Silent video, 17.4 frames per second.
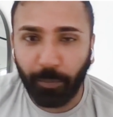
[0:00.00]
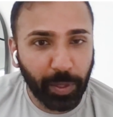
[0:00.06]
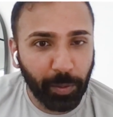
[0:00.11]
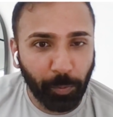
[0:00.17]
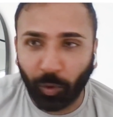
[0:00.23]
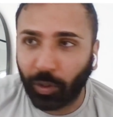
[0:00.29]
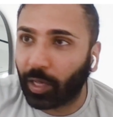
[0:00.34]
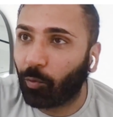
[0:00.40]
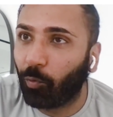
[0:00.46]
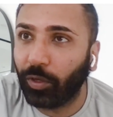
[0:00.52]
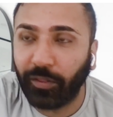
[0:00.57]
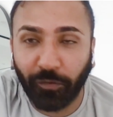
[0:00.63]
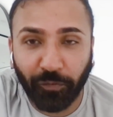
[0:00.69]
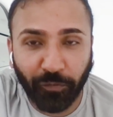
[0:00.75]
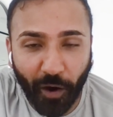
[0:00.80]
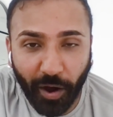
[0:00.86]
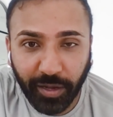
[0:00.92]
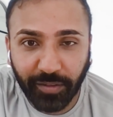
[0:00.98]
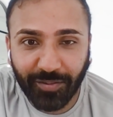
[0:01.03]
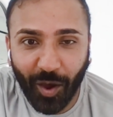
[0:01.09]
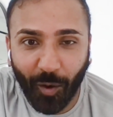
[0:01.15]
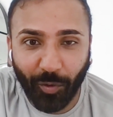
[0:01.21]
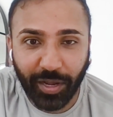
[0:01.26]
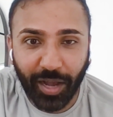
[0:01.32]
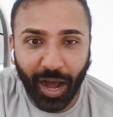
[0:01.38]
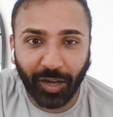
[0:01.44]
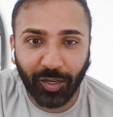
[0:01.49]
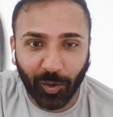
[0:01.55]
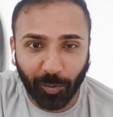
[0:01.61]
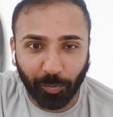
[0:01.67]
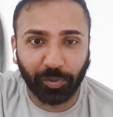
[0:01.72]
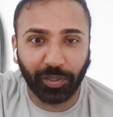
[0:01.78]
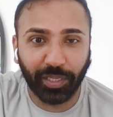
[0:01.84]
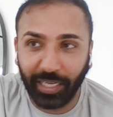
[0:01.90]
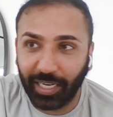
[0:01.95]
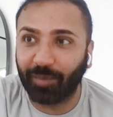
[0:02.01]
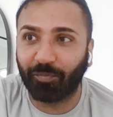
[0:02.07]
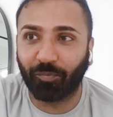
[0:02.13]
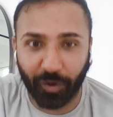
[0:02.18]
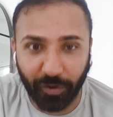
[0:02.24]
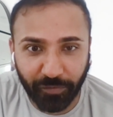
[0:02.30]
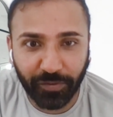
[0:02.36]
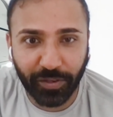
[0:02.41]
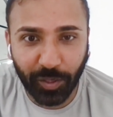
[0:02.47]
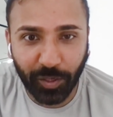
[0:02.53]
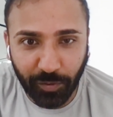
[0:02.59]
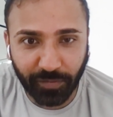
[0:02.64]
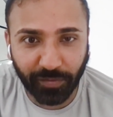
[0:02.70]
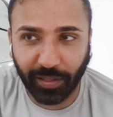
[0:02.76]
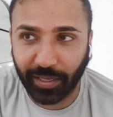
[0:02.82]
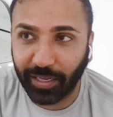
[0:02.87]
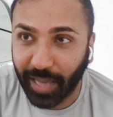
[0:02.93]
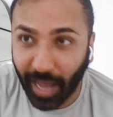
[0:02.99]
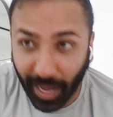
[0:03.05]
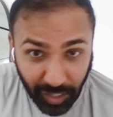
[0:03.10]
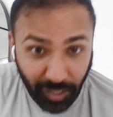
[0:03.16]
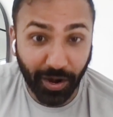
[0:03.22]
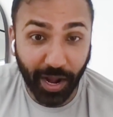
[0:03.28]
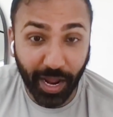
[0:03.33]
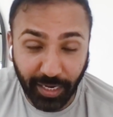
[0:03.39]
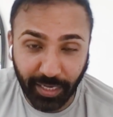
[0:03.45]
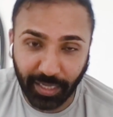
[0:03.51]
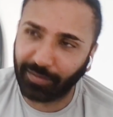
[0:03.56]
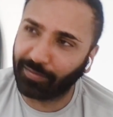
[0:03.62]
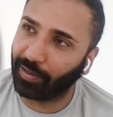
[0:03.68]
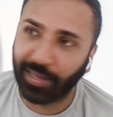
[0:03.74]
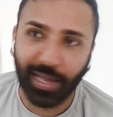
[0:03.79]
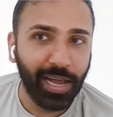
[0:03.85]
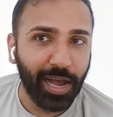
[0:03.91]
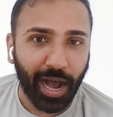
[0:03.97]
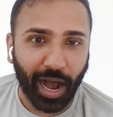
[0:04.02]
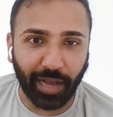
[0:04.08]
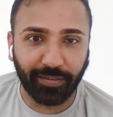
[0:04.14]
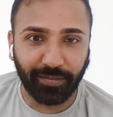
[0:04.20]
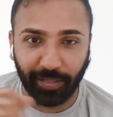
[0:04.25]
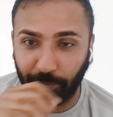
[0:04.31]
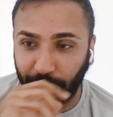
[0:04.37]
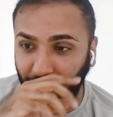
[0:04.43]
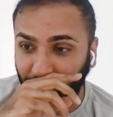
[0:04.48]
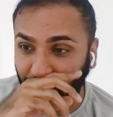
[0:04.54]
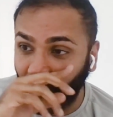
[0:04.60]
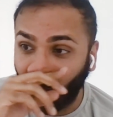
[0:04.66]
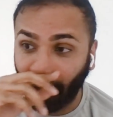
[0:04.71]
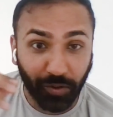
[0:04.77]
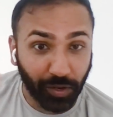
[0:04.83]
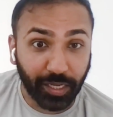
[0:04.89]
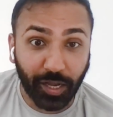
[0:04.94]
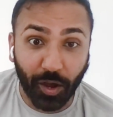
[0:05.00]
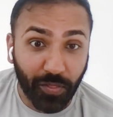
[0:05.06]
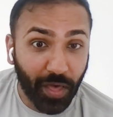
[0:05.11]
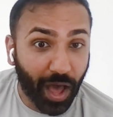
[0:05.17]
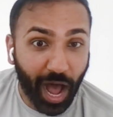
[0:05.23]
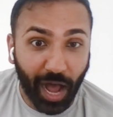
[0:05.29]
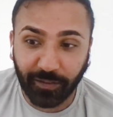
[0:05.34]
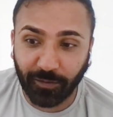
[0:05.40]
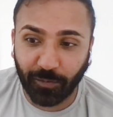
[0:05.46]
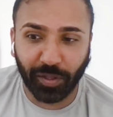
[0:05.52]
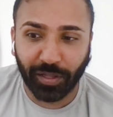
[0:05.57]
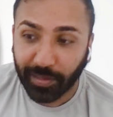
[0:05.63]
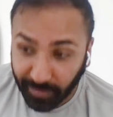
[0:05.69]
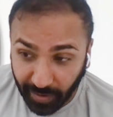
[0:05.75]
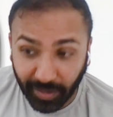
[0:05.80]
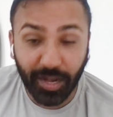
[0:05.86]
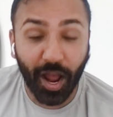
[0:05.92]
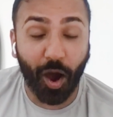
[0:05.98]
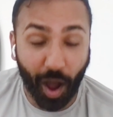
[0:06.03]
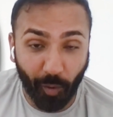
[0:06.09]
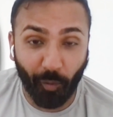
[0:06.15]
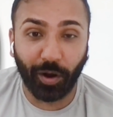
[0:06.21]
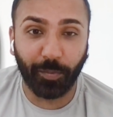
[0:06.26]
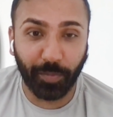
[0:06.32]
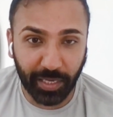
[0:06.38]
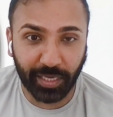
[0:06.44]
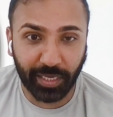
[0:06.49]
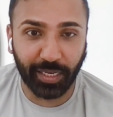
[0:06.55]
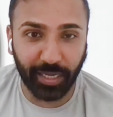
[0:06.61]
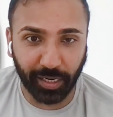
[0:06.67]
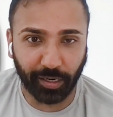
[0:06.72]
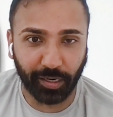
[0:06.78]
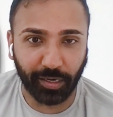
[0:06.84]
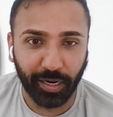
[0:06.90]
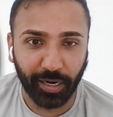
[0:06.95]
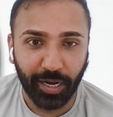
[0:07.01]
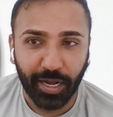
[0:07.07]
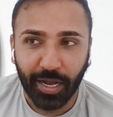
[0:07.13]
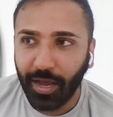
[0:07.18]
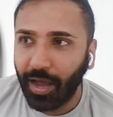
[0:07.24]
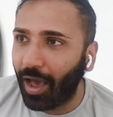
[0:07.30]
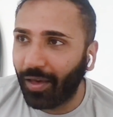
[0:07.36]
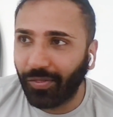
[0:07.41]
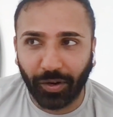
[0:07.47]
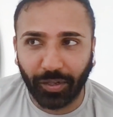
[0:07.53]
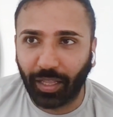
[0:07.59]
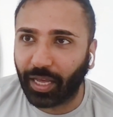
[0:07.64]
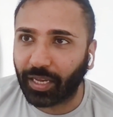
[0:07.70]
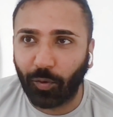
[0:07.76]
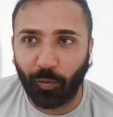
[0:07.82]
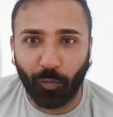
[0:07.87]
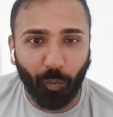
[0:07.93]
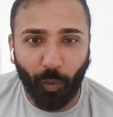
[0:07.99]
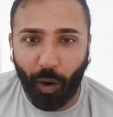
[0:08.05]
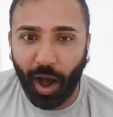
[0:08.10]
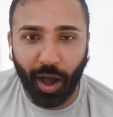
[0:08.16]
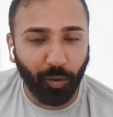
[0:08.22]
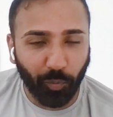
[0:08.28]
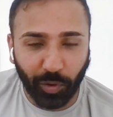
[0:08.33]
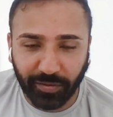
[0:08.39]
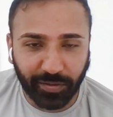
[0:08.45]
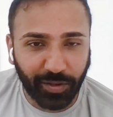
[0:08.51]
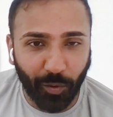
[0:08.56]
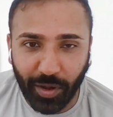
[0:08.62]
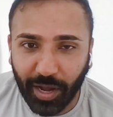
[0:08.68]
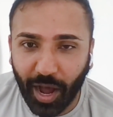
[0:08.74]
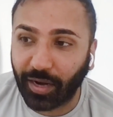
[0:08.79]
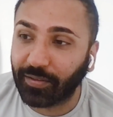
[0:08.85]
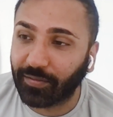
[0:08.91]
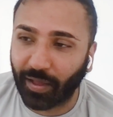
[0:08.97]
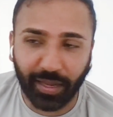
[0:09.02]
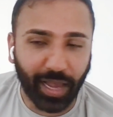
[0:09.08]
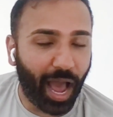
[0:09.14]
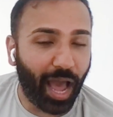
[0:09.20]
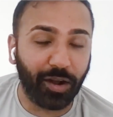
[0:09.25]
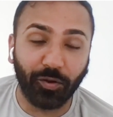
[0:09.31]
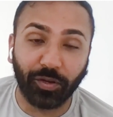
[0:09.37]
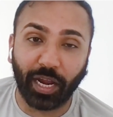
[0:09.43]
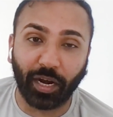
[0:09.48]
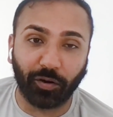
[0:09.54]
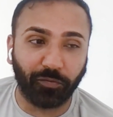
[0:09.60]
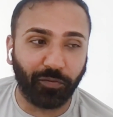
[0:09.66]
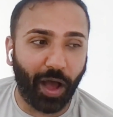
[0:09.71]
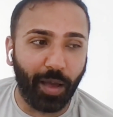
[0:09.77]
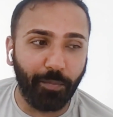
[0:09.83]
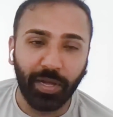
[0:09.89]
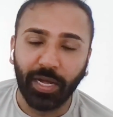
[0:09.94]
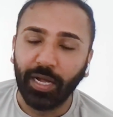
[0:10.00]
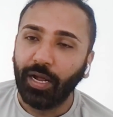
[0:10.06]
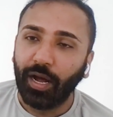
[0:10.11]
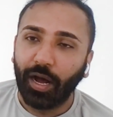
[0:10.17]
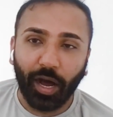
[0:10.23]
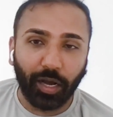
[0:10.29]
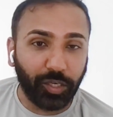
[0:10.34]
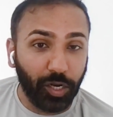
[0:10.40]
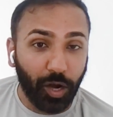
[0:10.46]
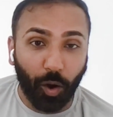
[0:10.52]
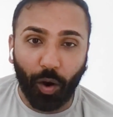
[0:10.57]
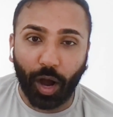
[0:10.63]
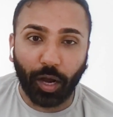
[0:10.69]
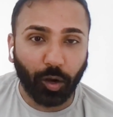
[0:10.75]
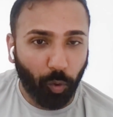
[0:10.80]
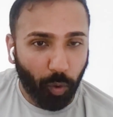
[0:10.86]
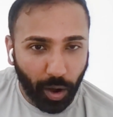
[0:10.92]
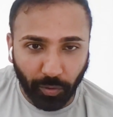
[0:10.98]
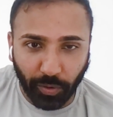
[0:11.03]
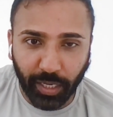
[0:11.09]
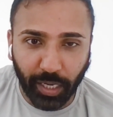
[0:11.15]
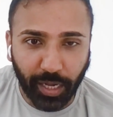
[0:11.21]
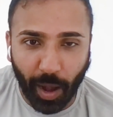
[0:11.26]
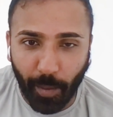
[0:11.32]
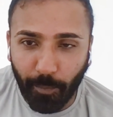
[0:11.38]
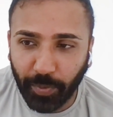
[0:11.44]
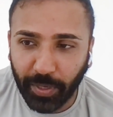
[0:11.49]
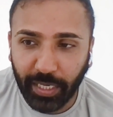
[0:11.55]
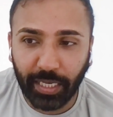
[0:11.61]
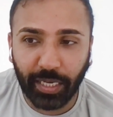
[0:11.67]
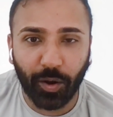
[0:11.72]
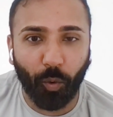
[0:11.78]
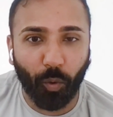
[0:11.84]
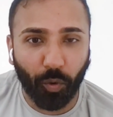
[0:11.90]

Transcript: and people were like what the fuck is going on you're bleeding profusely and you're 80 he's like i slipped and fell and they're like go to the hospital and he's like no i want to be here and they're like what? what's going on he's like i don't care if i'm you know acquiring a company